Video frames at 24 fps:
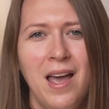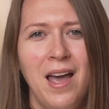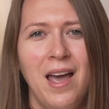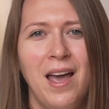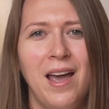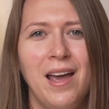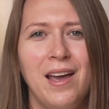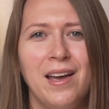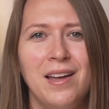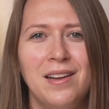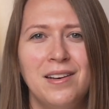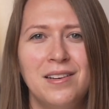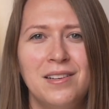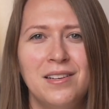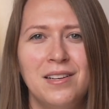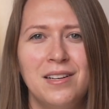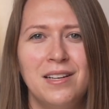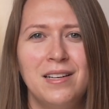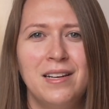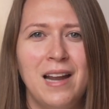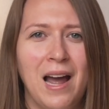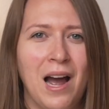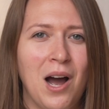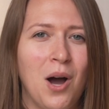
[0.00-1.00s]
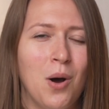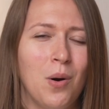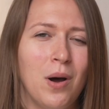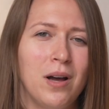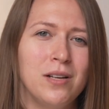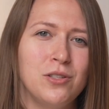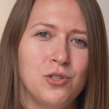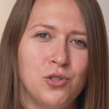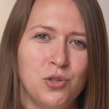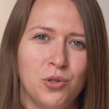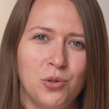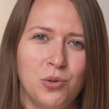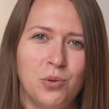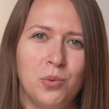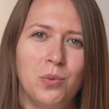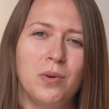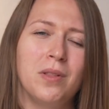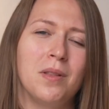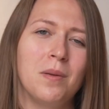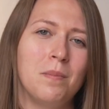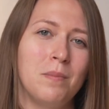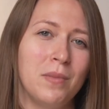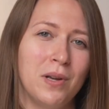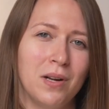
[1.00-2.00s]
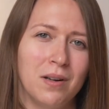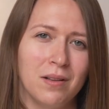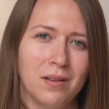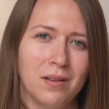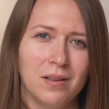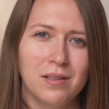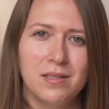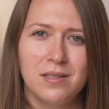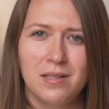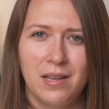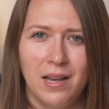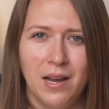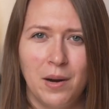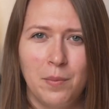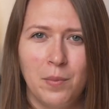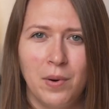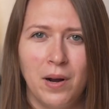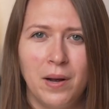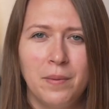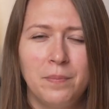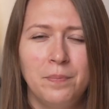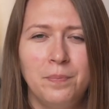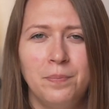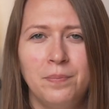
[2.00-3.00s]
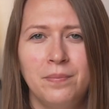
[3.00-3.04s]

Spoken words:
and now I shoot with a mirrorless camera.